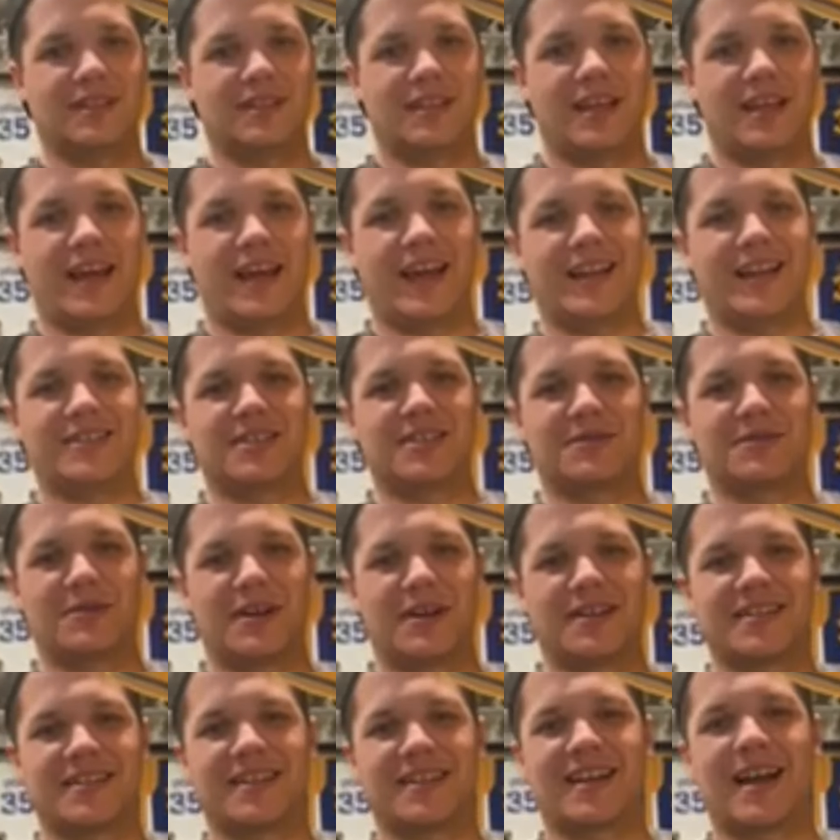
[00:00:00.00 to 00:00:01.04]
Hey, just
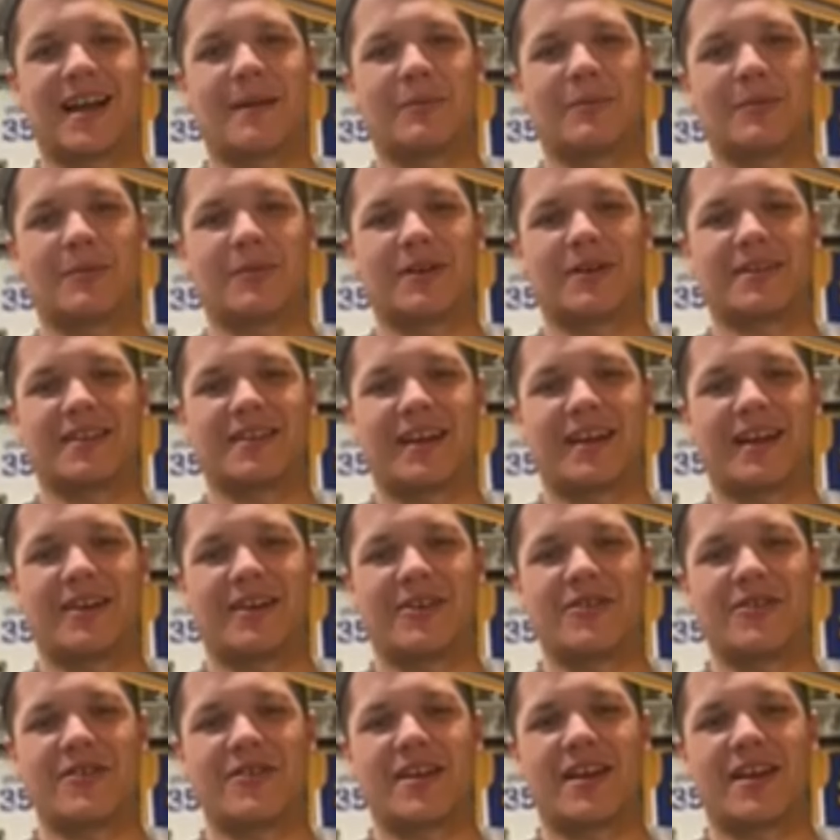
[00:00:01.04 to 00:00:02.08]
wanna tell you happy birthday. I
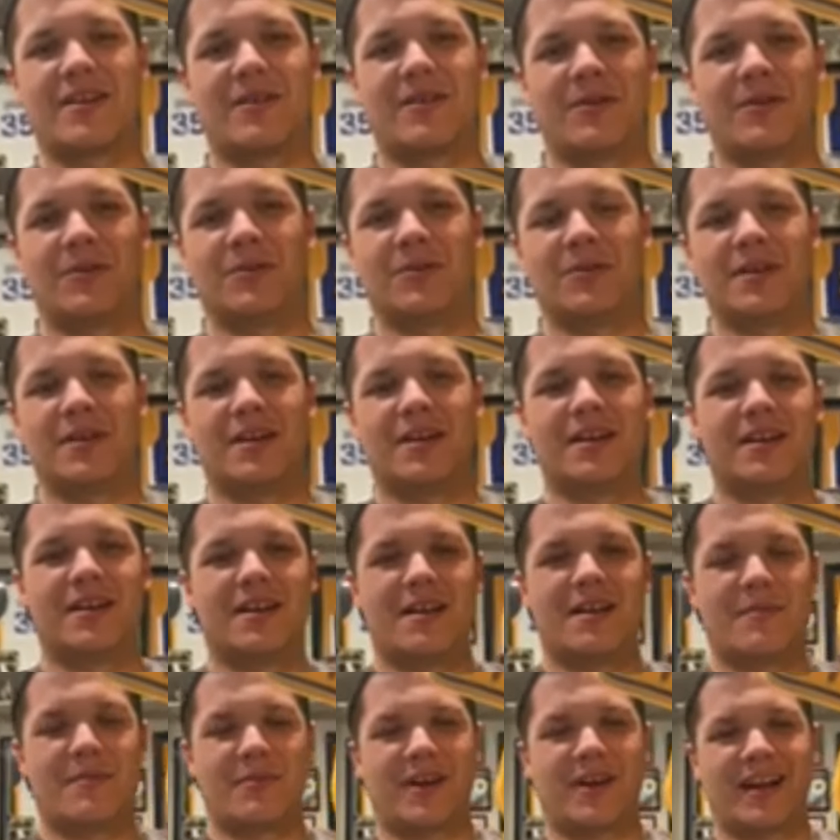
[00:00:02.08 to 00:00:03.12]
know you're getting old,
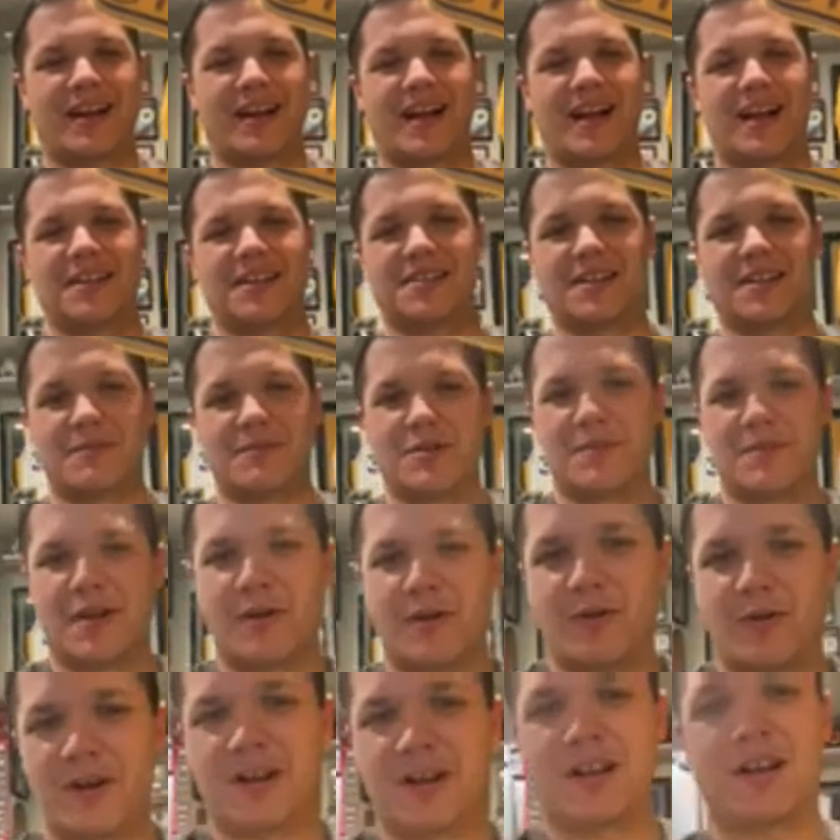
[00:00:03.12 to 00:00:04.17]
but I got something you may
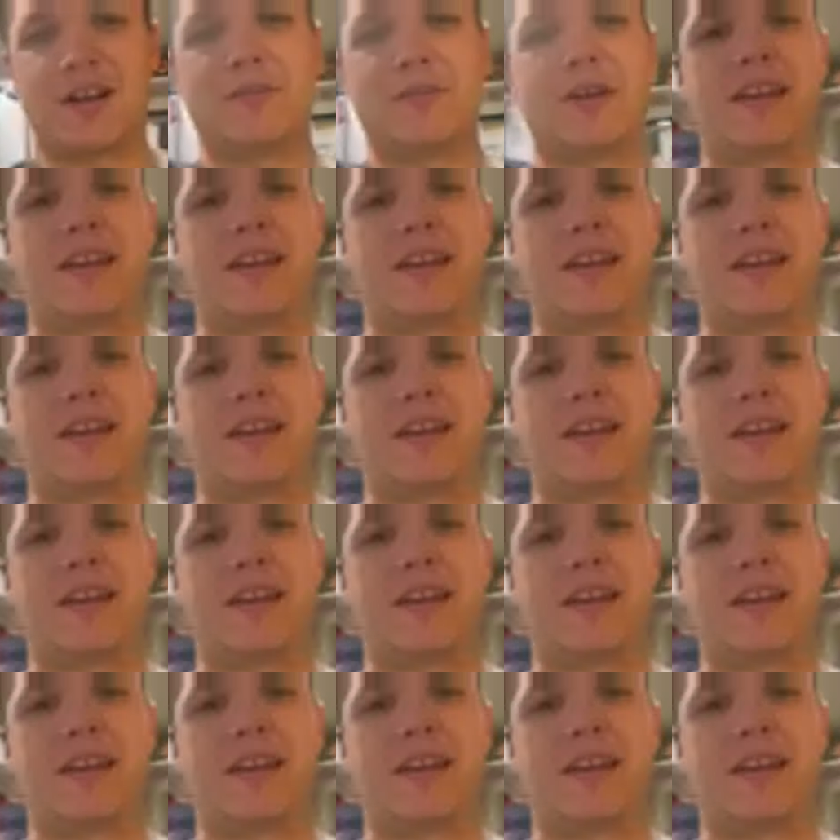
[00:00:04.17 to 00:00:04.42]
wanna come and